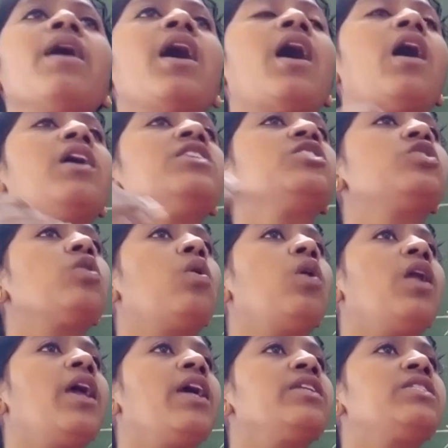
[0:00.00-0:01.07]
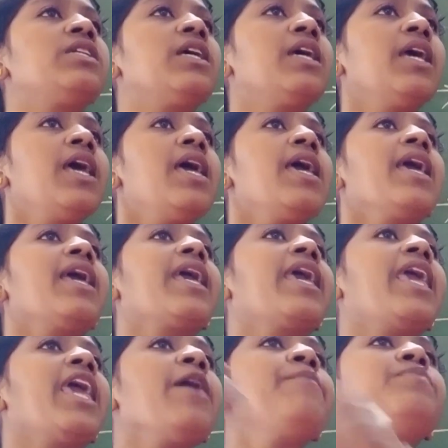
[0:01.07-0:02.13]
by isolate?
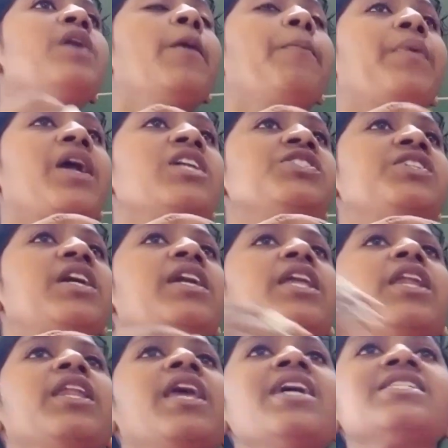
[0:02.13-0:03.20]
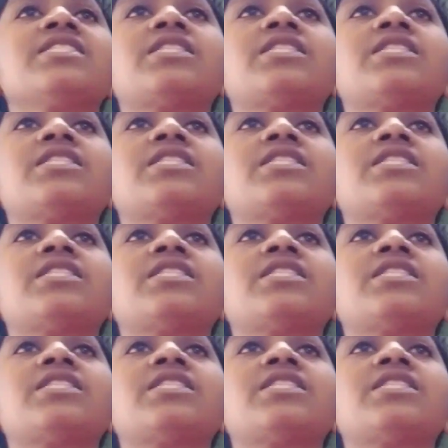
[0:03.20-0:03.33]
Keep the patient in a